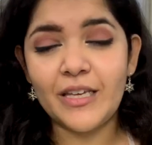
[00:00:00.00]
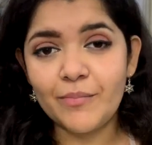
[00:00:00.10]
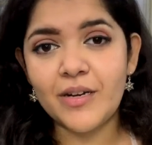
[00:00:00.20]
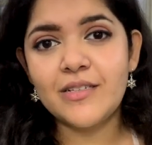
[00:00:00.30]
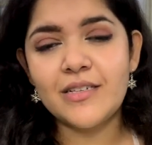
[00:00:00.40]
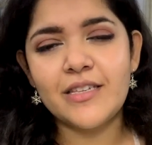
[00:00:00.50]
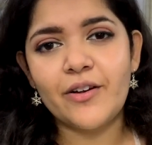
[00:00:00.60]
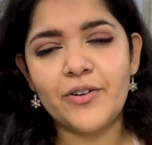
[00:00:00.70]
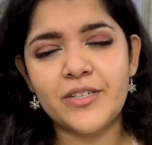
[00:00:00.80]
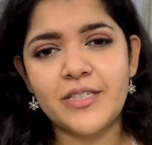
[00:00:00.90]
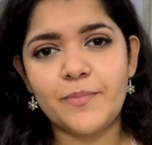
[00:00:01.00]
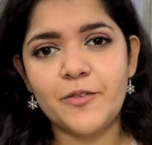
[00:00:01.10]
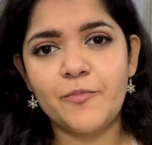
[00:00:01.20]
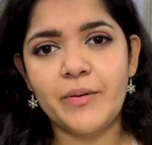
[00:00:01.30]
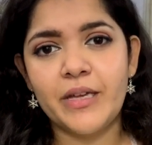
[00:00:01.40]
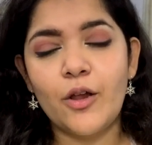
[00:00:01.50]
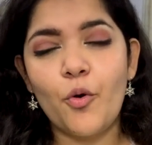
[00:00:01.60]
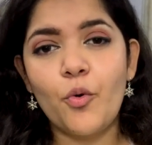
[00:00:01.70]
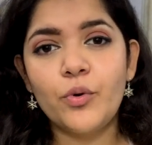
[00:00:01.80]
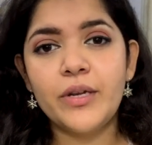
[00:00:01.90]
The emergency contraceptive pill
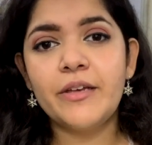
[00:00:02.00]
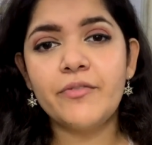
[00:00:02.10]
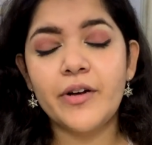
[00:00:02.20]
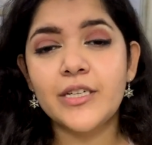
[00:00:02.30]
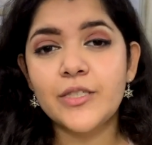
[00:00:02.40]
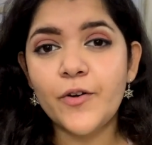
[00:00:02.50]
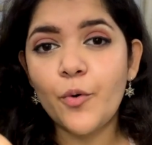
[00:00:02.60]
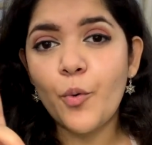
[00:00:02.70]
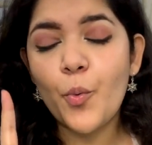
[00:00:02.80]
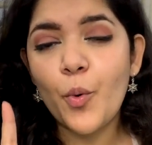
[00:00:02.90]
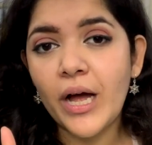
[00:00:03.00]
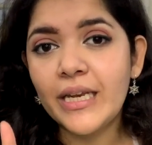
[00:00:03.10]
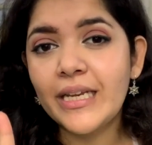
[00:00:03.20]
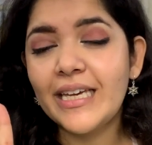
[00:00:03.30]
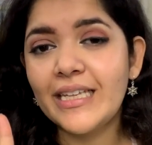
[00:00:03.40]
only works for one